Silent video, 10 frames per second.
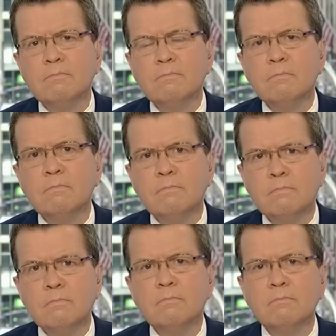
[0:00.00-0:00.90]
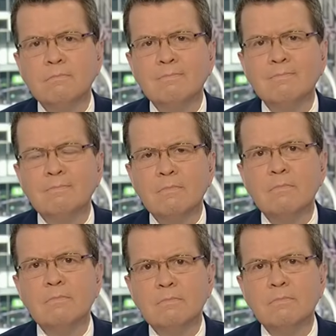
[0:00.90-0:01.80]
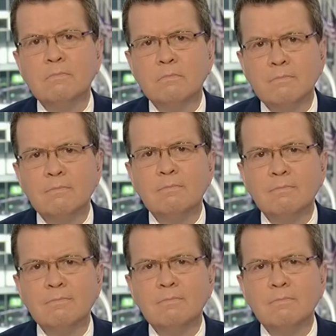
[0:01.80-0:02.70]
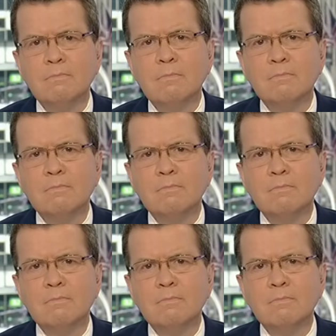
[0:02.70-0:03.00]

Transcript: [no speech]